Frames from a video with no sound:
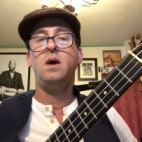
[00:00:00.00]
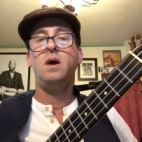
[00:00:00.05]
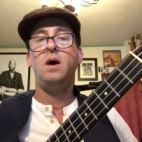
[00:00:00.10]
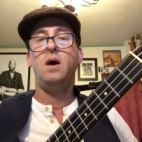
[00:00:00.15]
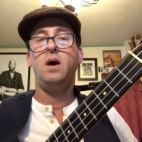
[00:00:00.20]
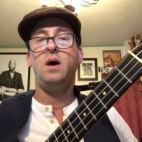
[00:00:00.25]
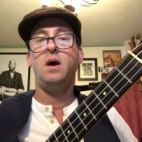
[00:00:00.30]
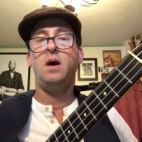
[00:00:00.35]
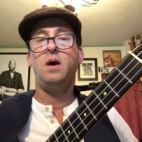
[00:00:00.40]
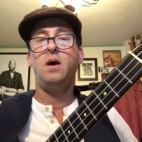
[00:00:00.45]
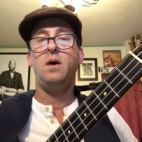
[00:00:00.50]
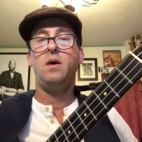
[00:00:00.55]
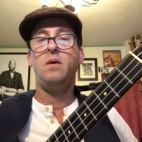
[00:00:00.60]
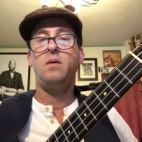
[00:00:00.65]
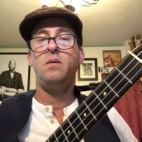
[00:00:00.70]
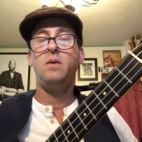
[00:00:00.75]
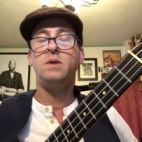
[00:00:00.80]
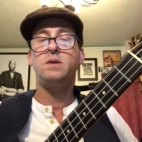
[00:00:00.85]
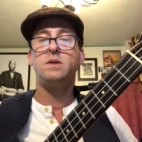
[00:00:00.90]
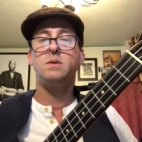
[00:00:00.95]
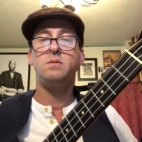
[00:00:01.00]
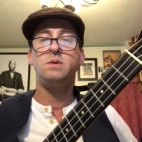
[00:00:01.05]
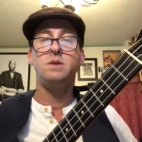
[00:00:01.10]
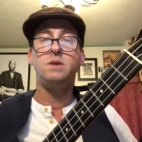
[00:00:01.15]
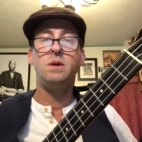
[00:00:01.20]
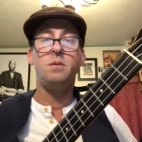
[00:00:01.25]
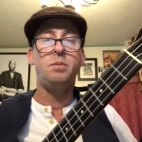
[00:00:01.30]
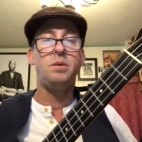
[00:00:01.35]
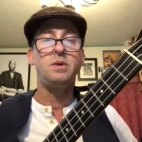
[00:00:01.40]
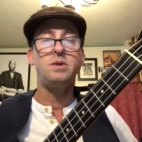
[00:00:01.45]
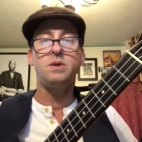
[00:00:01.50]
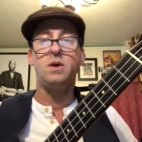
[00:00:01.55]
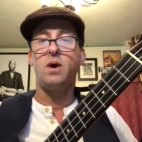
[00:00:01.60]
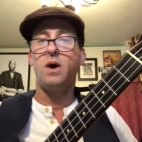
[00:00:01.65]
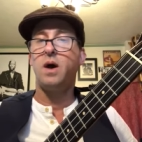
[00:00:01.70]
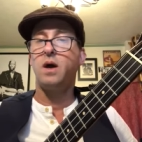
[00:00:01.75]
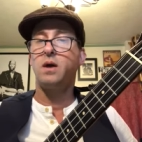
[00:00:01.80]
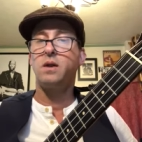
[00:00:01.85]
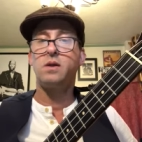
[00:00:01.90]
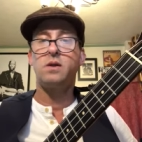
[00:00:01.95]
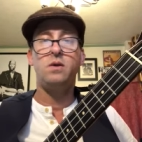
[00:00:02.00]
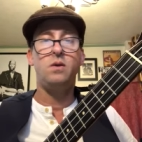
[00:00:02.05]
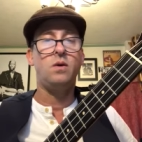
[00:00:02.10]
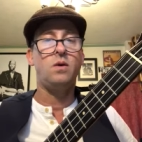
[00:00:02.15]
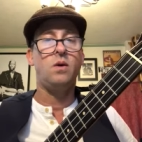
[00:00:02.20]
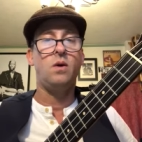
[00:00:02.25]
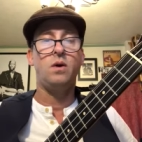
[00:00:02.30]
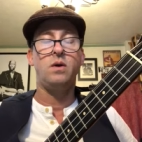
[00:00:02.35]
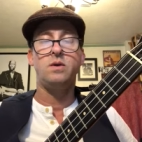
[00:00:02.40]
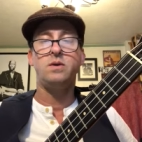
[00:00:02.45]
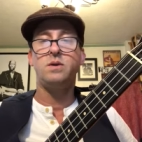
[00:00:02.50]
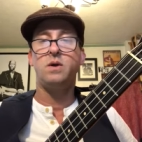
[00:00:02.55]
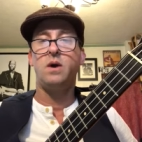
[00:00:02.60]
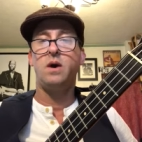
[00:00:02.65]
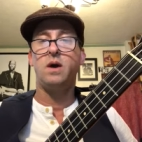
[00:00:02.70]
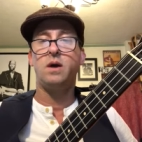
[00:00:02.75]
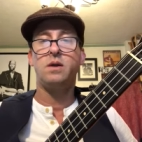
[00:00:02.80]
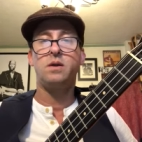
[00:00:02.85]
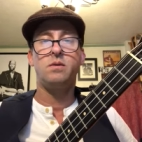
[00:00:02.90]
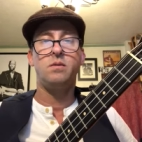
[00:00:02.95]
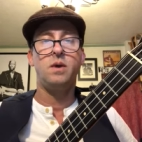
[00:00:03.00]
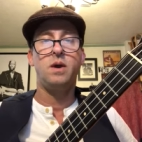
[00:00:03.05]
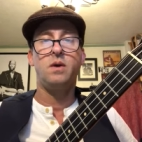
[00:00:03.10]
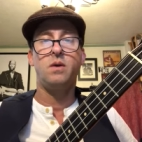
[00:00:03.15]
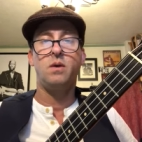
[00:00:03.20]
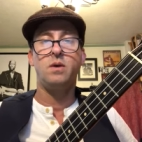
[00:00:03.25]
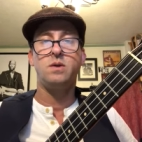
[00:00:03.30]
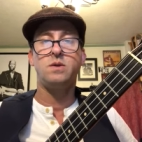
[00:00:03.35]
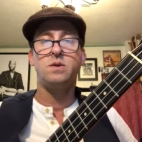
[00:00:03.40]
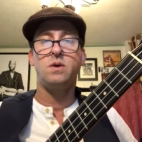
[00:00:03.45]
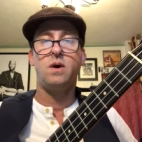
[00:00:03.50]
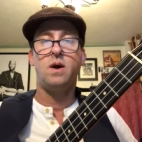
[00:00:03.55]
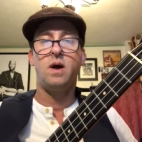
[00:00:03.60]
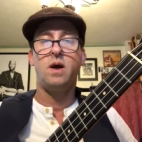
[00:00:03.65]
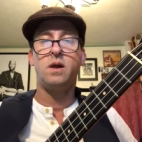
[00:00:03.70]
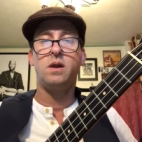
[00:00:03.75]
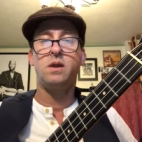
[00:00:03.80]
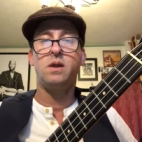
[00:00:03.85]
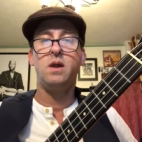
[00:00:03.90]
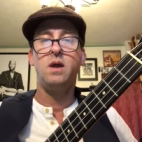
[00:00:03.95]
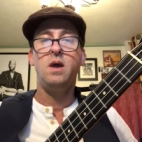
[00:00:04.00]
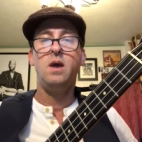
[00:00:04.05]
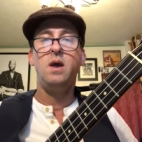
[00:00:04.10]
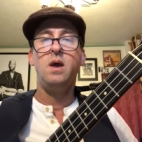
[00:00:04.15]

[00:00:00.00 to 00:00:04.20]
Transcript: uh, with some simple songs, two chord songs, three chord songs,